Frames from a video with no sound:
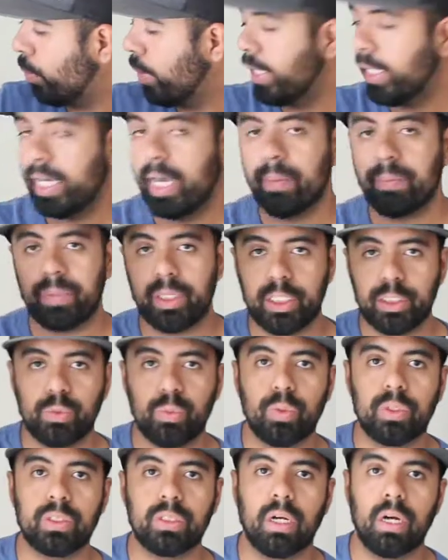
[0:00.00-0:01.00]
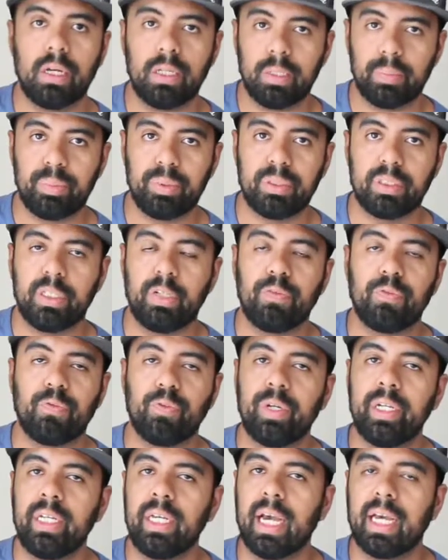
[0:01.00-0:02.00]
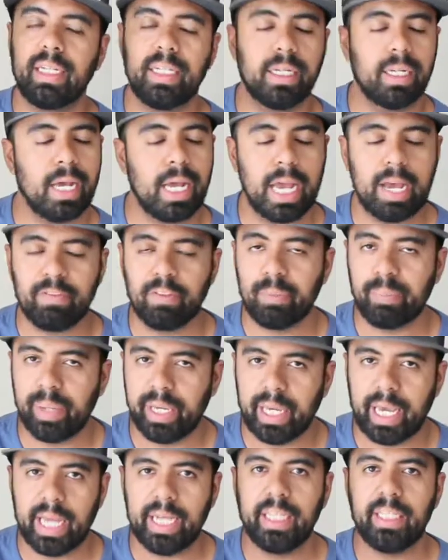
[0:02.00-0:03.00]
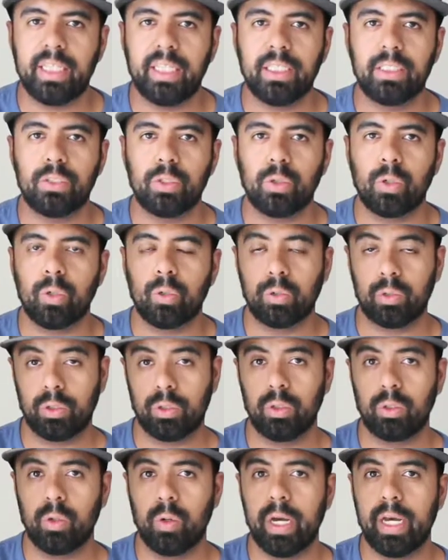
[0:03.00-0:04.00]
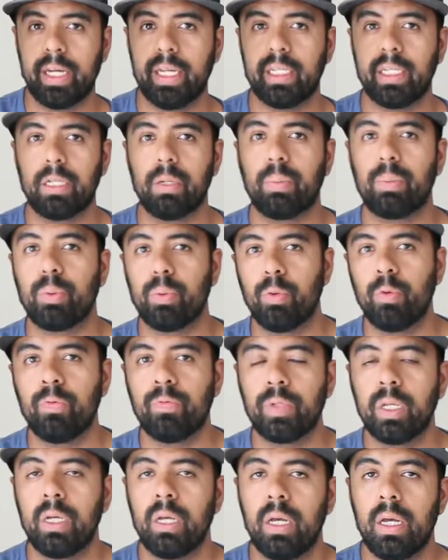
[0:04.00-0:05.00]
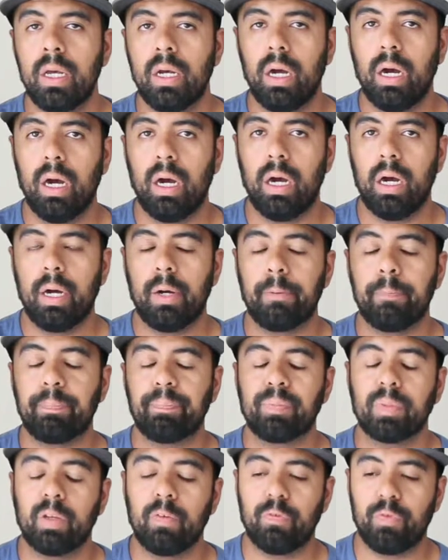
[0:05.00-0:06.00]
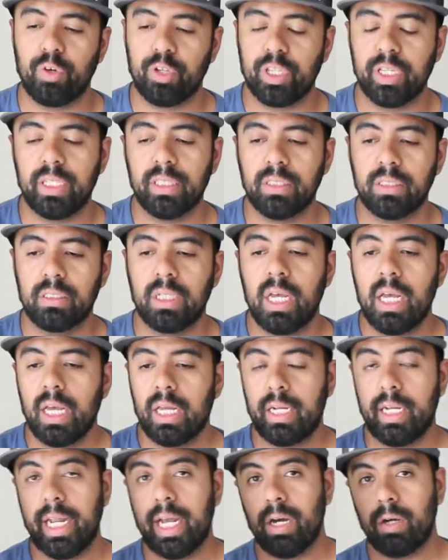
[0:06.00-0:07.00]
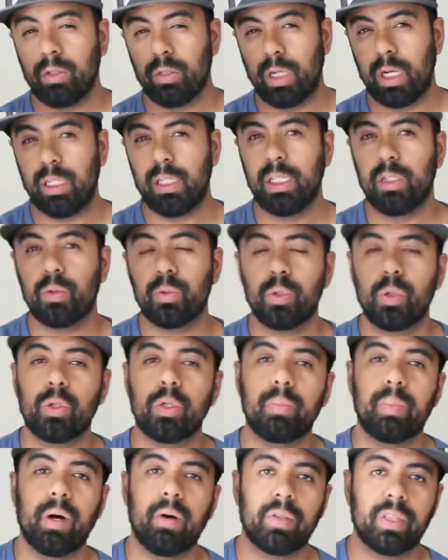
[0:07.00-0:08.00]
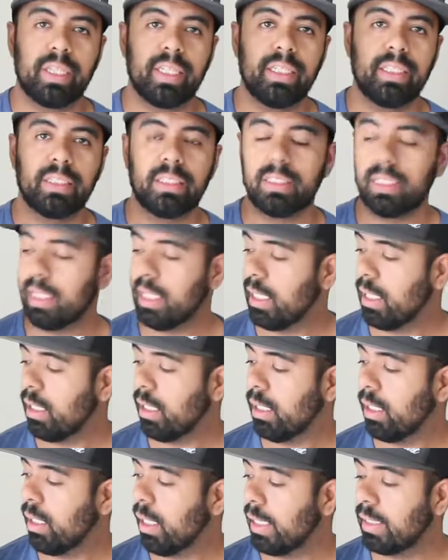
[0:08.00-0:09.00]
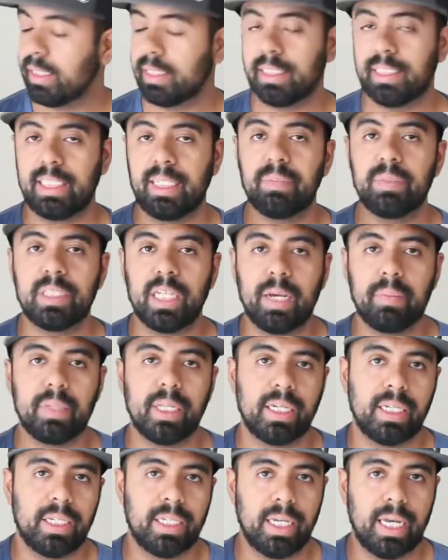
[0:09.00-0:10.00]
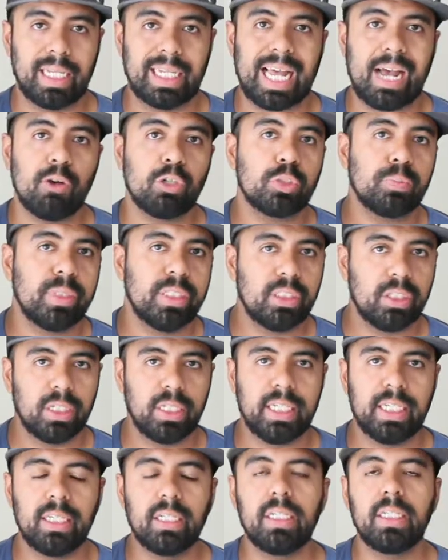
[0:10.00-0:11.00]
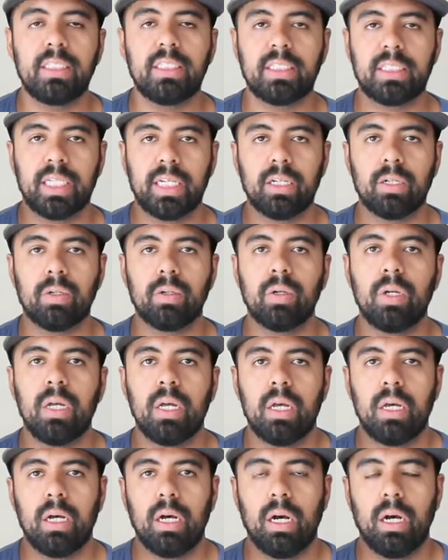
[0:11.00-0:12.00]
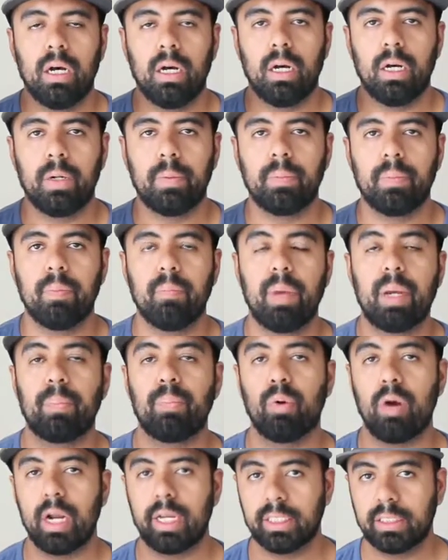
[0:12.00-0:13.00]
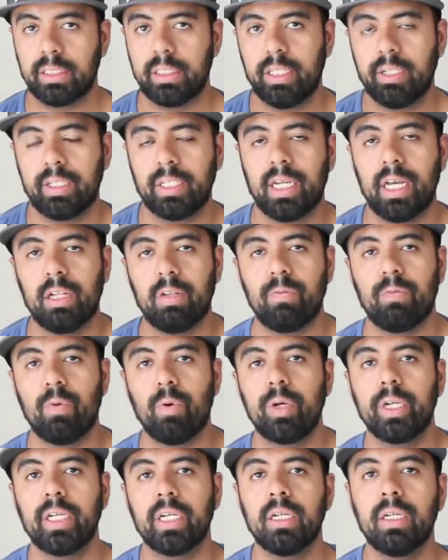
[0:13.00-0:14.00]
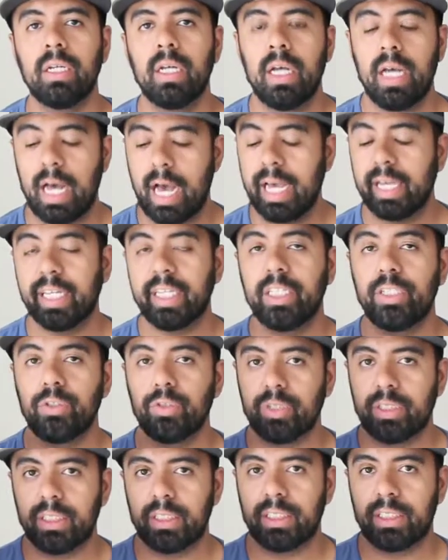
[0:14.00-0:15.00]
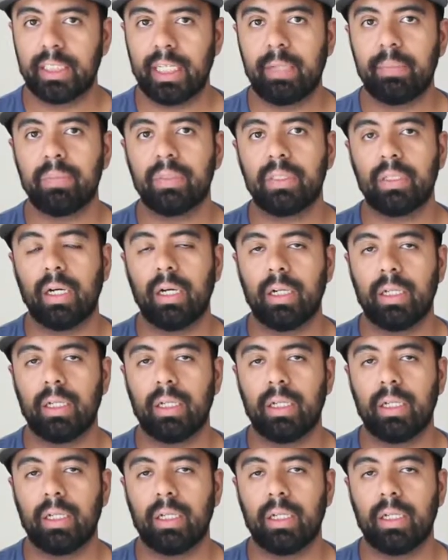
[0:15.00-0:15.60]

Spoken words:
recap. This was 100% free. I did not have to pay anything to go ahead and get approved for this. Now, a little note about this. At the same time that it allows me to legally sell my products here in California, I can use the same